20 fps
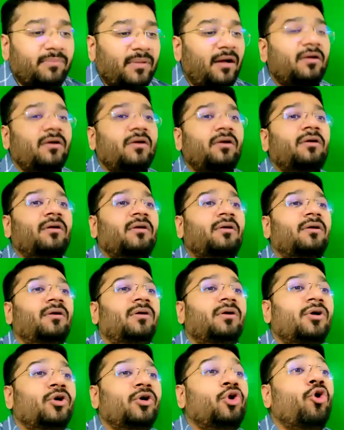the
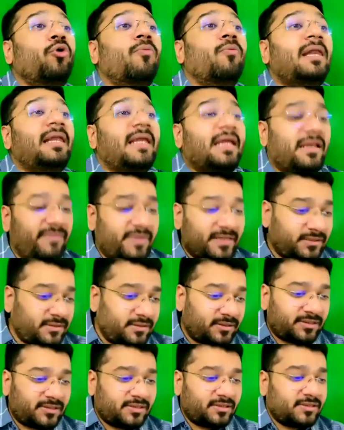global
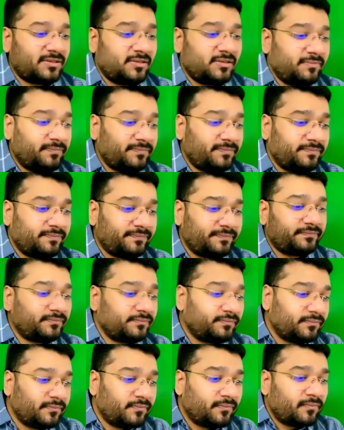investors.
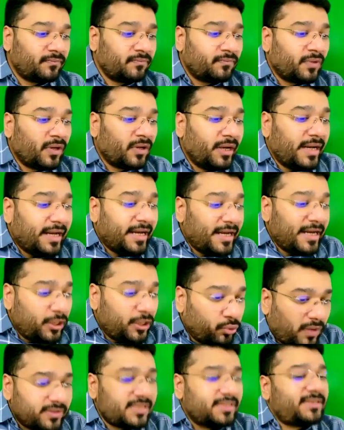In
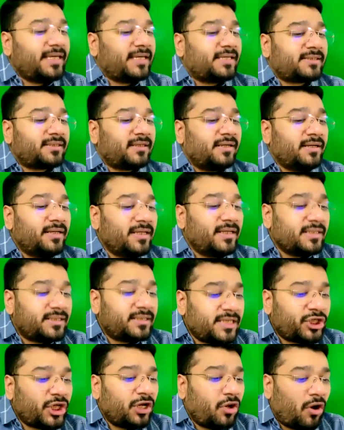2006,
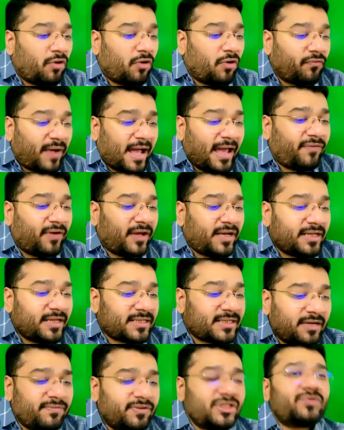decision of IFRS
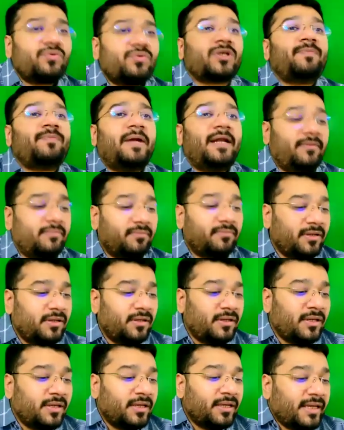convergence was made.
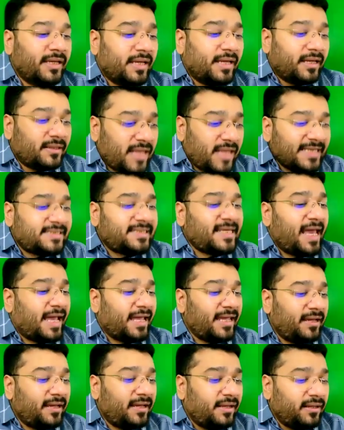The
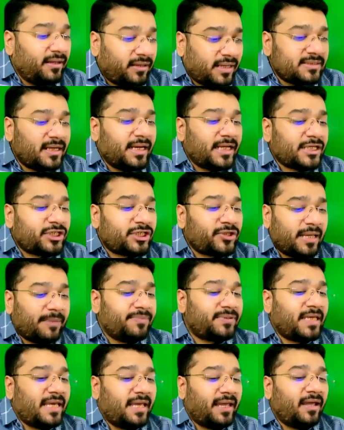ICI, in consultation with
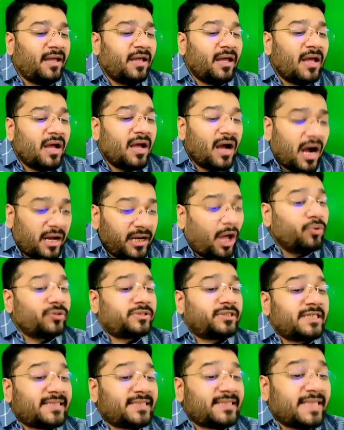MCA,
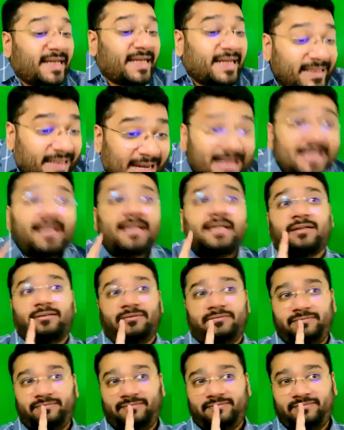announced its intent.
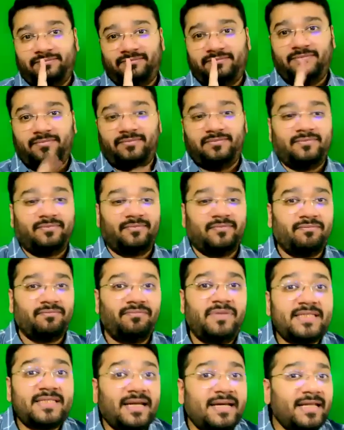
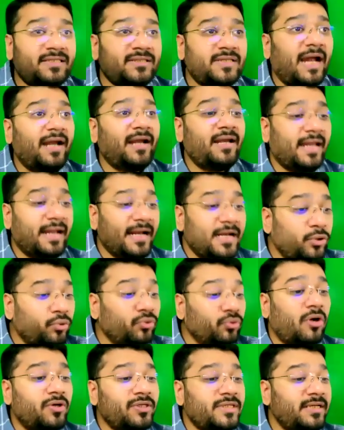Please understand, in
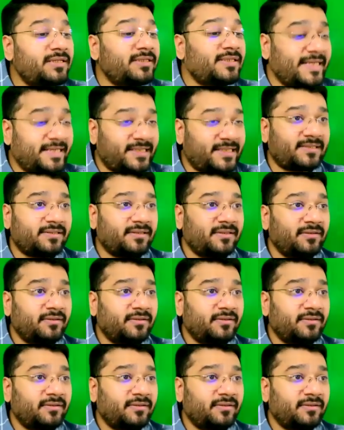2006,